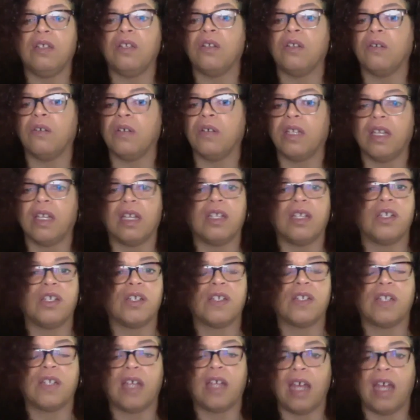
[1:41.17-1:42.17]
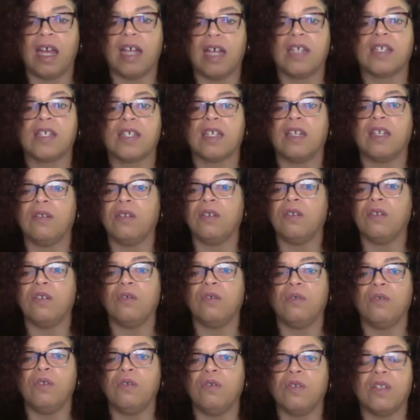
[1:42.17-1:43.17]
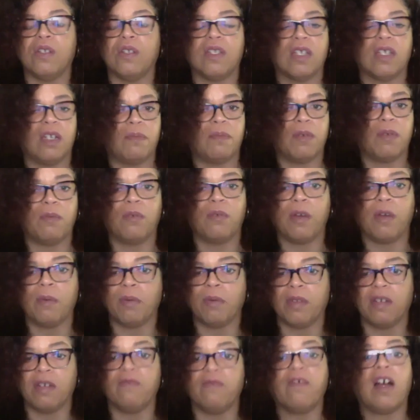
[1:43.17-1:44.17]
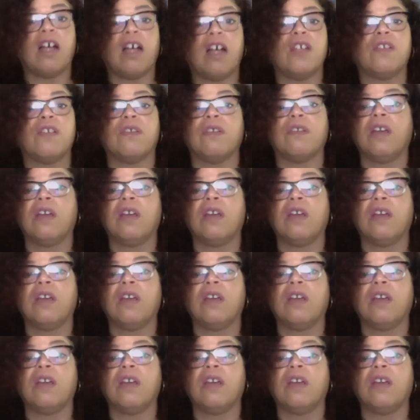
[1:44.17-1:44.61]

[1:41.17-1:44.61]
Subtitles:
you know, again, just ask and, you know, you can set up an appointment with an advisor.